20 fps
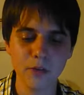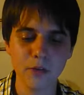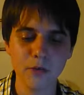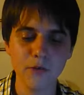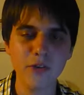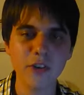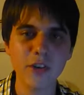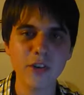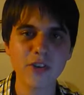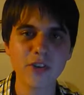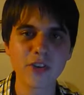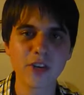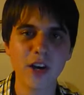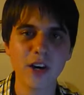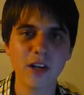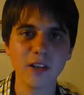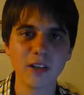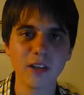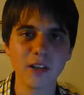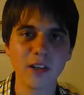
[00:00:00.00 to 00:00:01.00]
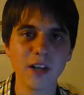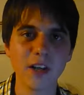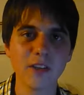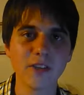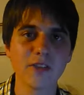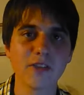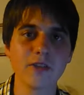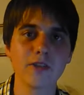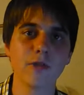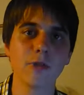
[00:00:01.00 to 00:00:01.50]
the finish kind of gets
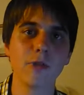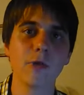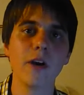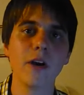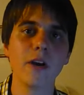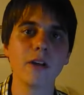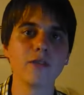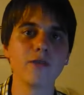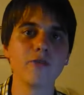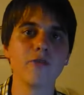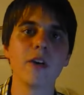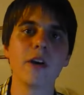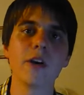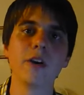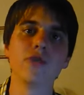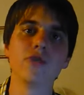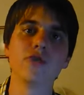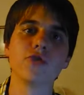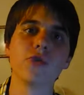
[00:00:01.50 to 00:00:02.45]
into the way. It's a very